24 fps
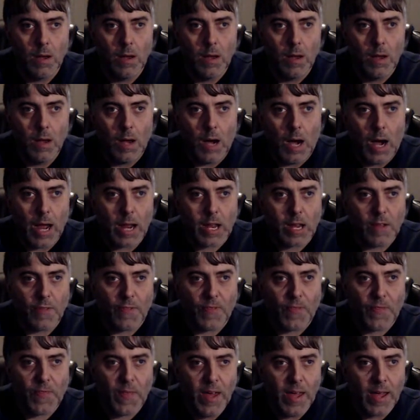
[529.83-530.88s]
I could
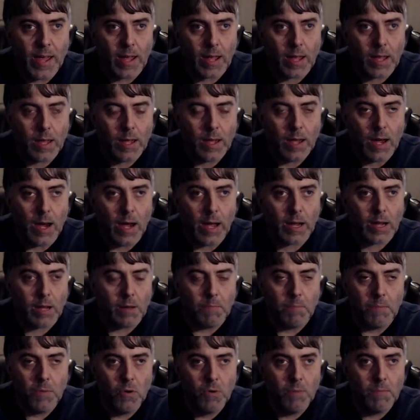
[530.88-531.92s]
think. I could
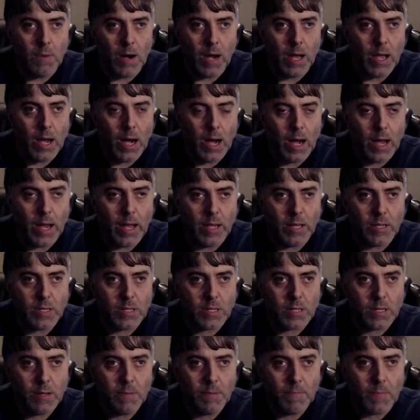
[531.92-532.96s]
move my
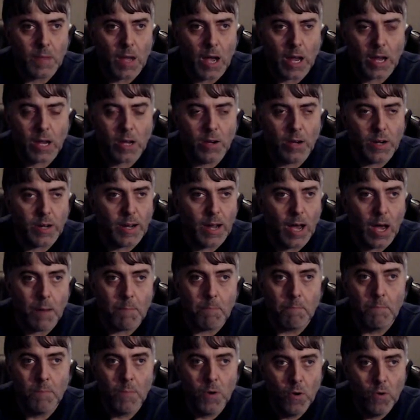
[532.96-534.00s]
eyes. I could not
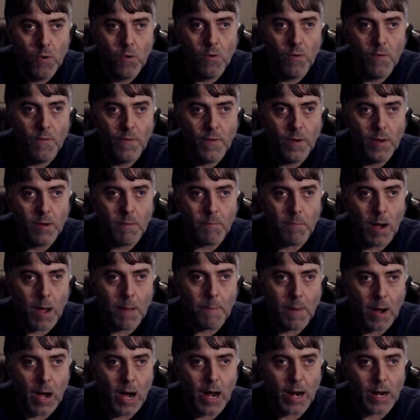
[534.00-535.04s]
move my
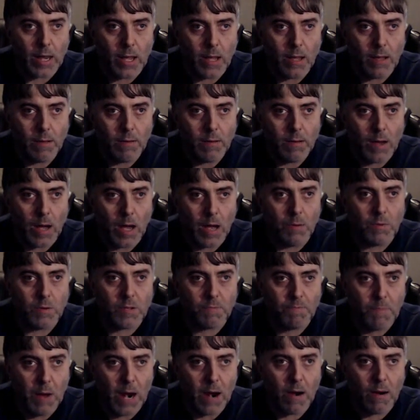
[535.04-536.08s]
body. I was
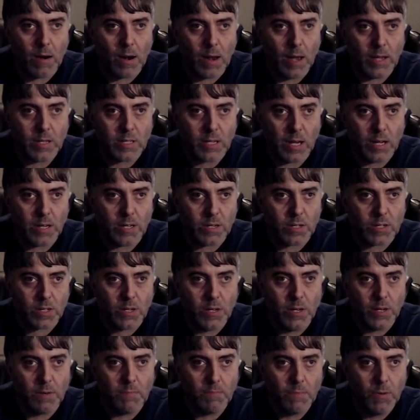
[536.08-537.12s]
paralyzed. I just
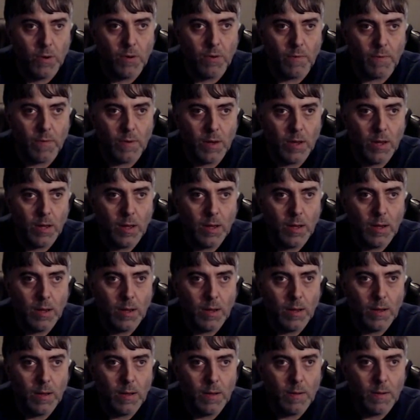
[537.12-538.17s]
couldn't move.
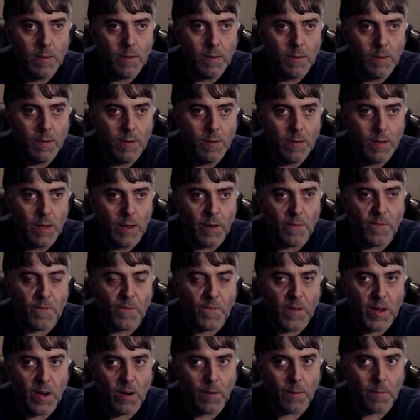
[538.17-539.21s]
It
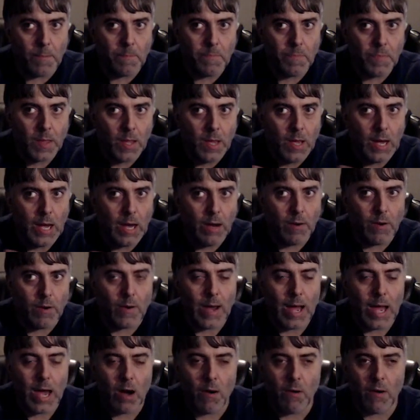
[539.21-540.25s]
felt, I don't know
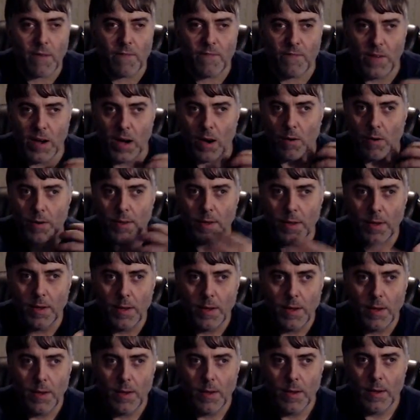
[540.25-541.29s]
how it felt.
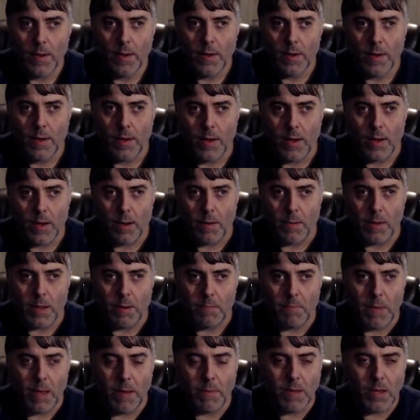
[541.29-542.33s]
I mean,
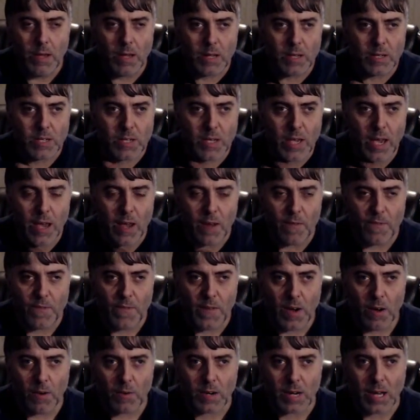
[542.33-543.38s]
maybe you could say it
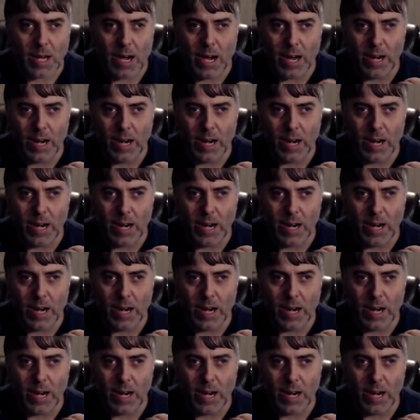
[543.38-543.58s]
felt kind of